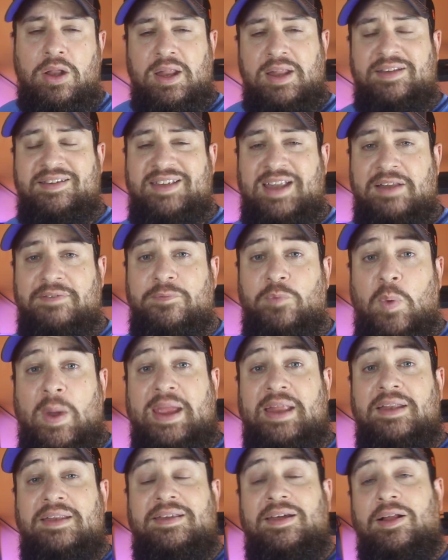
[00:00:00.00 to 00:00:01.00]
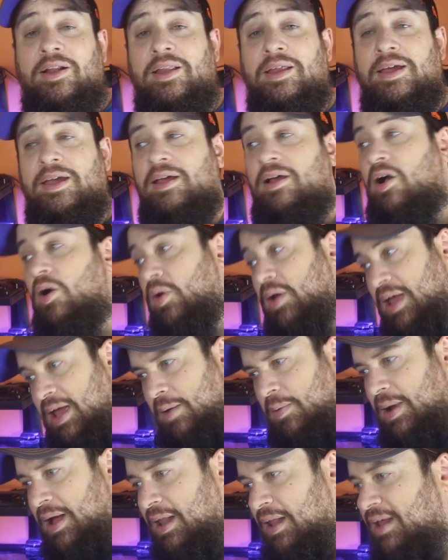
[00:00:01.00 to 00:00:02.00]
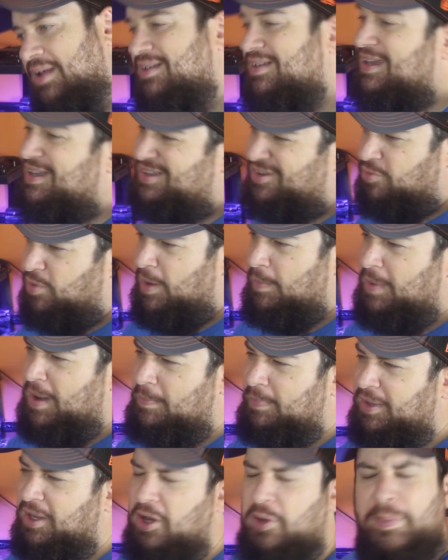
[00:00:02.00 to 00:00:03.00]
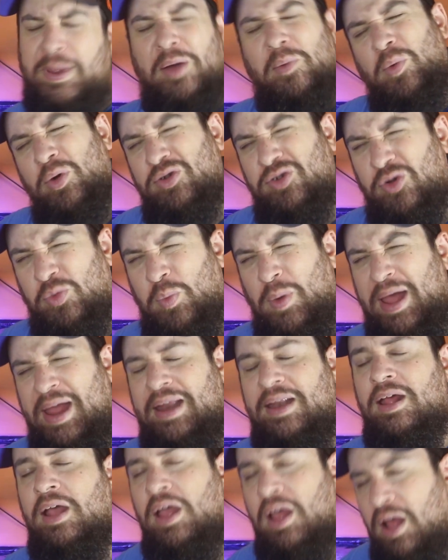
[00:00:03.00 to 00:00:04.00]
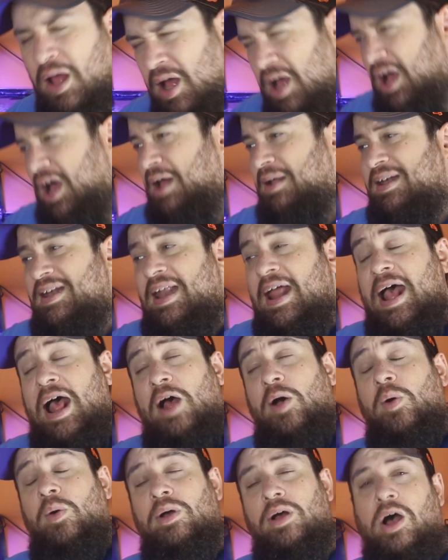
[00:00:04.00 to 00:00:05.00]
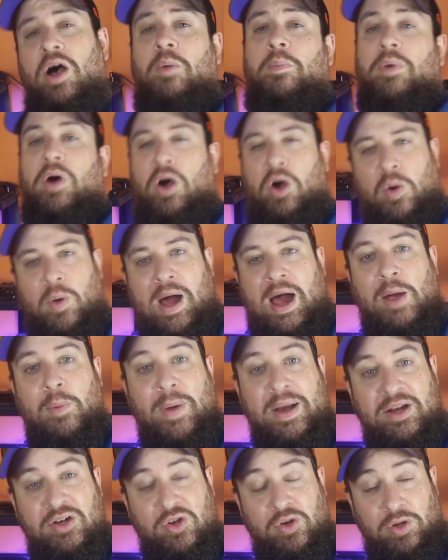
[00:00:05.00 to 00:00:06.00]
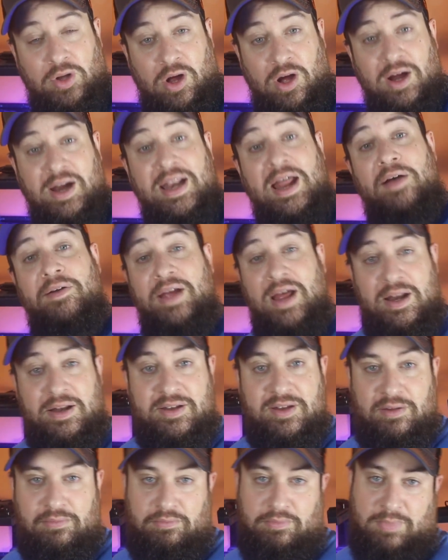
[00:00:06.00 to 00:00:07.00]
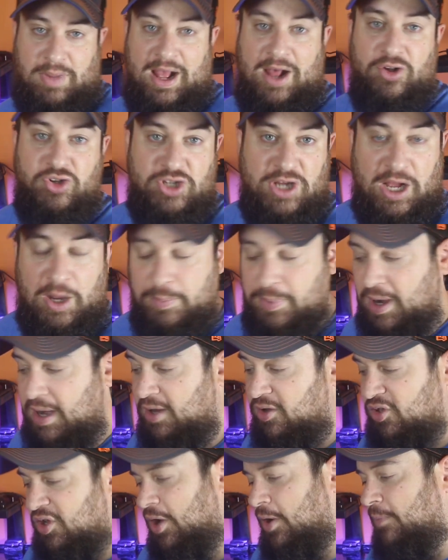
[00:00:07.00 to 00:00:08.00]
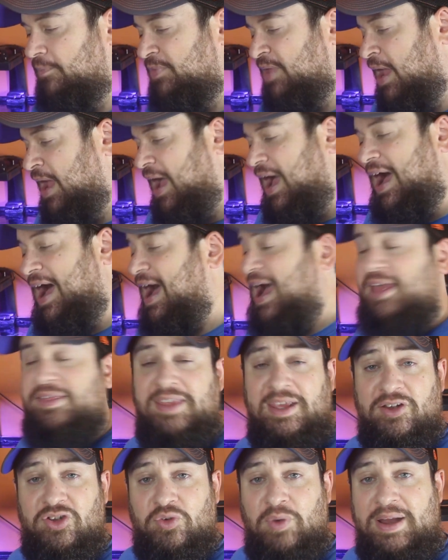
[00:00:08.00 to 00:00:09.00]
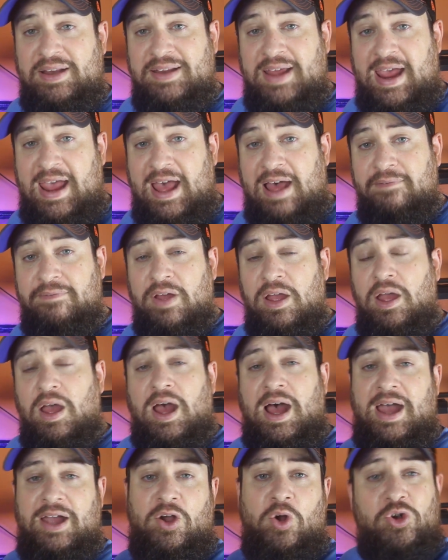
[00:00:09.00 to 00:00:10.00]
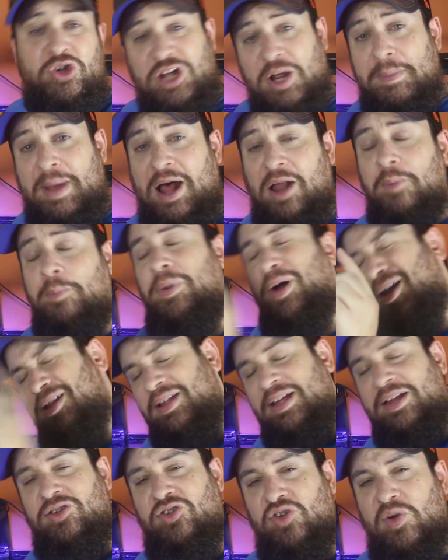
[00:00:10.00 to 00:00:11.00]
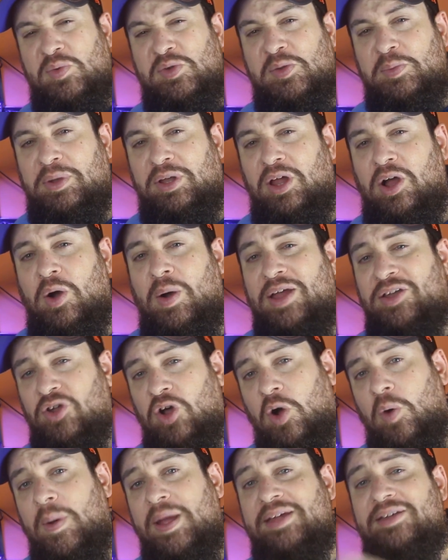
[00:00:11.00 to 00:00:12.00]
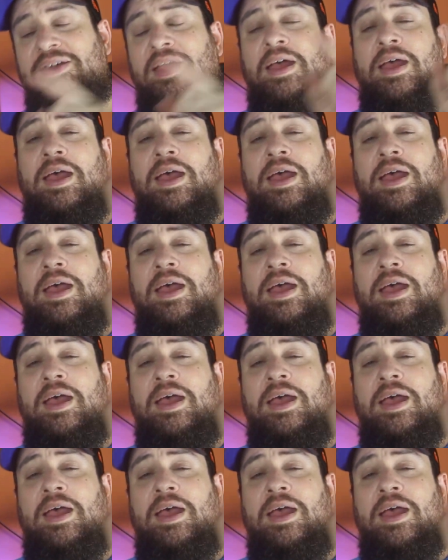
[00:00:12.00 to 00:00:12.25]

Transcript: Instead of wait until it, okay, well, it's creeping up a little bit, we'll just wait. Now, I waited too long, and now I got an algae outbreak. So I think it's great to have. Go check them out. Put a link in the description below, as always.